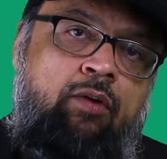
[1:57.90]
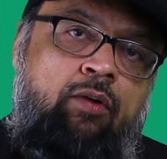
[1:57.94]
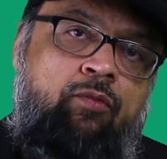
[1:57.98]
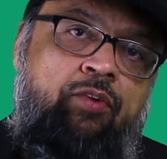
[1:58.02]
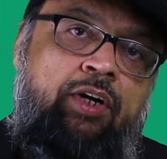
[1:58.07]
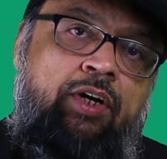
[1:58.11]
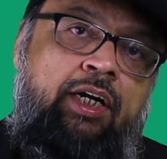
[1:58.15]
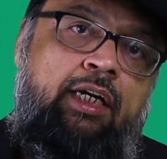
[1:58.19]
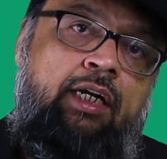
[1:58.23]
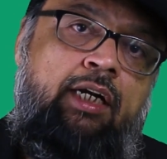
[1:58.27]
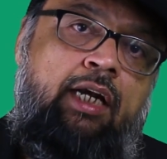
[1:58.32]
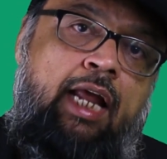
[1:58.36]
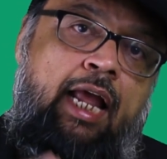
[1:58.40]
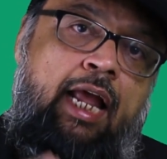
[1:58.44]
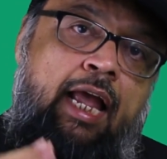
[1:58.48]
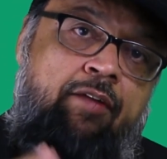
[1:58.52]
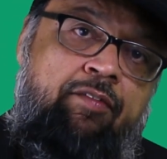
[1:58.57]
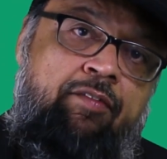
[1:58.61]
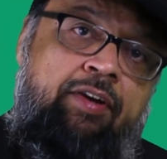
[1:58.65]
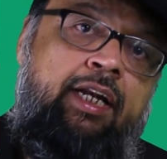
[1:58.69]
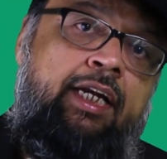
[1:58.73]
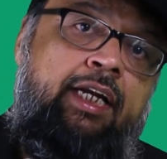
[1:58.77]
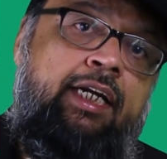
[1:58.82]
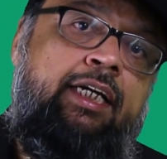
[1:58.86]
will
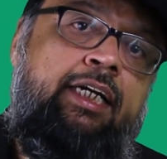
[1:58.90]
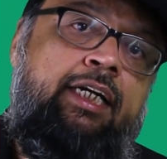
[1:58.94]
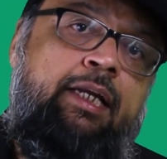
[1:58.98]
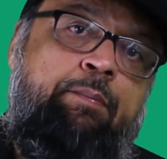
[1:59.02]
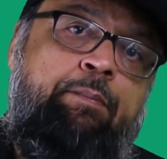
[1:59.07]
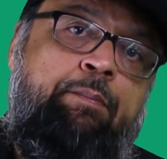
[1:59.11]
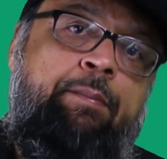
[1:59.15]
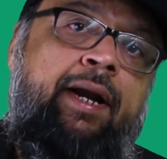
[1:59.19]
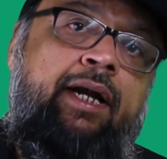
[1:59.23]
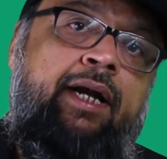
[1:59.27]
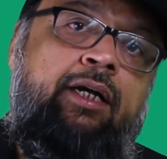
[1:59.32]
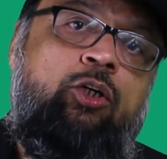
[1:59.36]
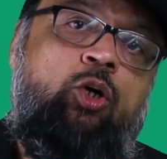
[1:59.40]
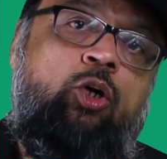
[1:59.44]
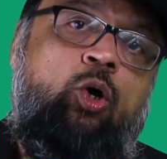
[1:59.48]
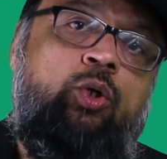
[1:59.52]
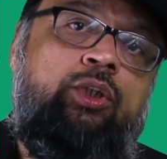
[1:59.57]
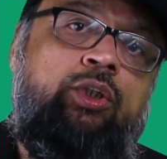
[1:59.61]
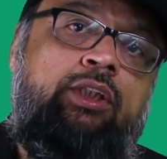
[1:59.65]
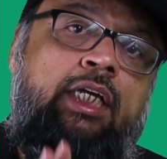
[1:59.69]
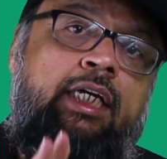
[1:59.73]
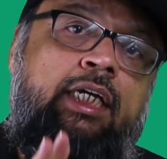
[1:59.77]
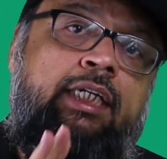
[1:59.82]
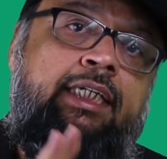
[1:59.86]
heavily depend
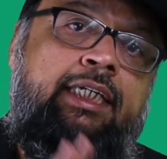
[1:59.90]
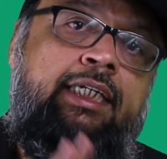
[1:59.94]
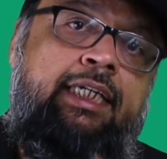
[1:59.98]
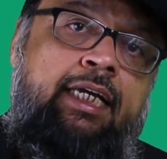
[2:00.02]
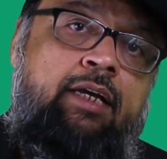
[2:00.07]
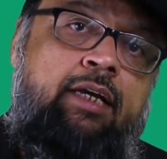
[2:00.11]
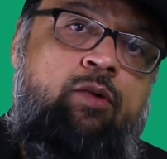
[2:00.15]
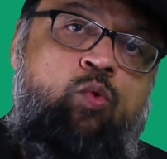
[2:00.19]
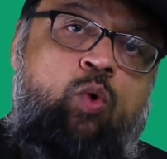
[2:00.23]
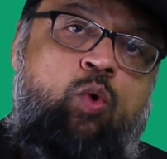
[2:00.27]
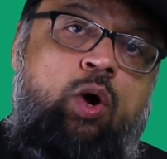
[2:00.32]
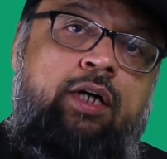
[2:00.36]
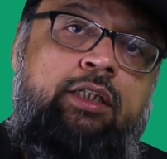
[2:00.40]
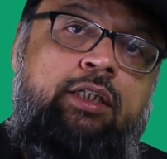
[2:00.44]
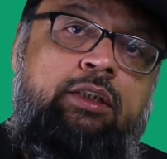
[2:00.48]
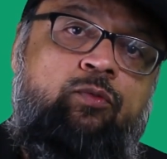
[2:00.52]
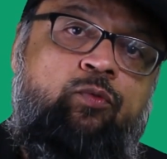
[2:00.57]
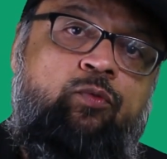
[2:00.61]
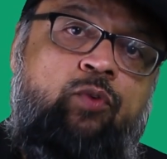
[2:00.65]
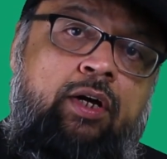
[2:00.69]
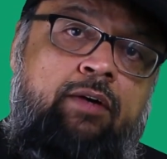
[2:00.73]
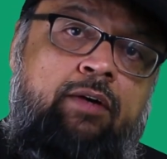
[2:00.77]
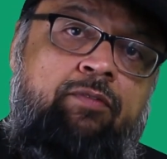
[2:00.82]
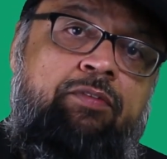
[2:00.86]
on the keywords
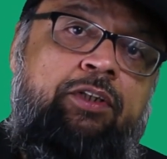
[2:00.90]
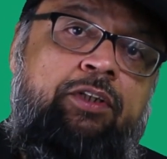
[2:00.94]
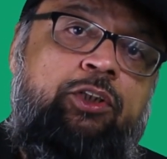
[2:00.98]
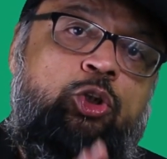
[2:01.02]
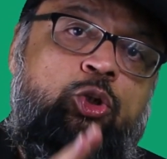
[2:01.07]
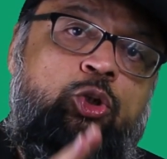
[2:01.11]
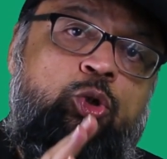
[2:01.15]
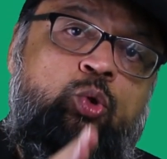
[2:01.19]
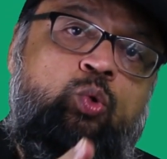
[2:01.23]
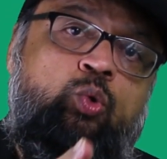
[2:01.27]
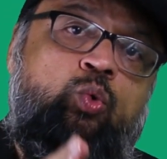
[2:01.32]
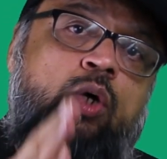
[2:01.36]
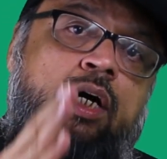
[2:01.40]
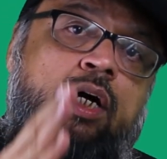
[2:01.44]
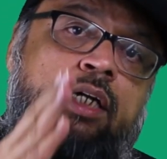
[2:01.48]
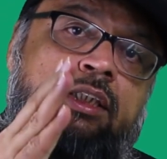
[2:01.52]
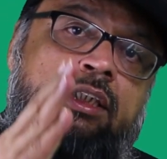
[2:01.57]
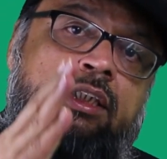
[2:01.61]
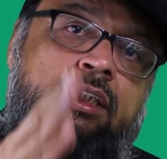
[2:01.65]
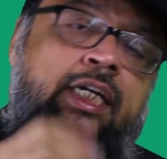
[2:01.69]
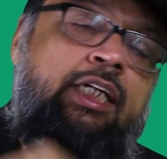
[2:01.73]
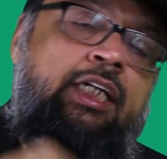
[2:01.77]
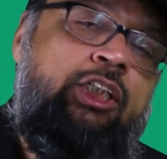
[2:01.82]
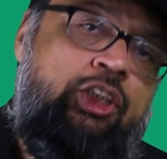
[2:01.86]
for which you are
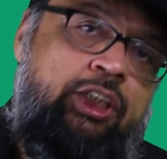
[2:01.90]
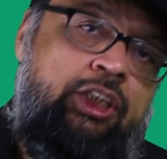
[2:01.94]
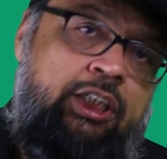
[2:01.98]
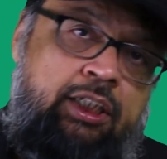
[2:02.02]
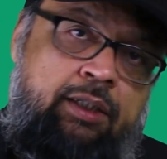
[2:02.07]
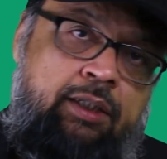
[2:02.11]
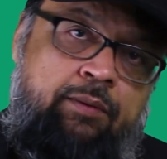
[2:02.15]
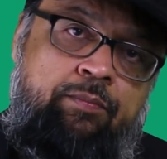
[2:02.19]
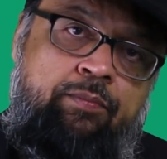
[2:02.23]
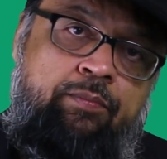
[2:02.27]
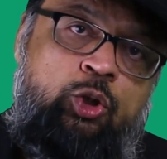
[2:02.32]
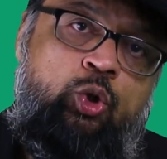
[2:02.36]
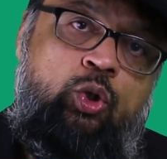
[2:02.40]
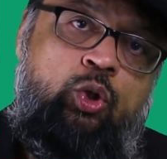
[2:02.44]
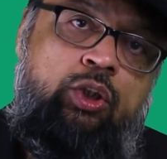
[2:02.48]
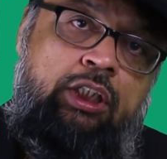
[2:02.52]
searching. So